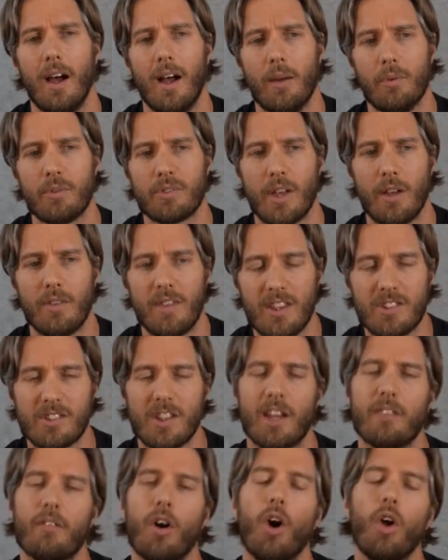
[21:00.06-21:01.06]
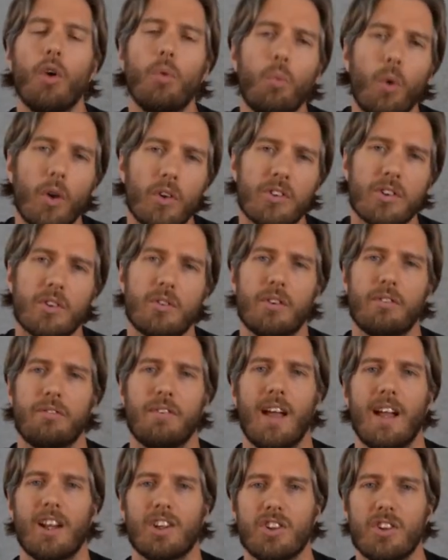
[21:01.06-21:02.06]
So these kind of unwanted
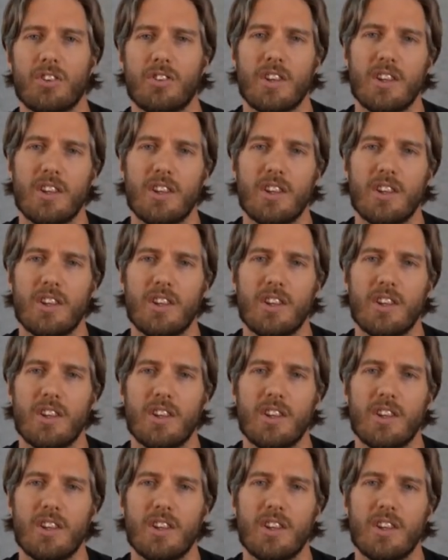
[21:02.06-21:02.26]
reflections,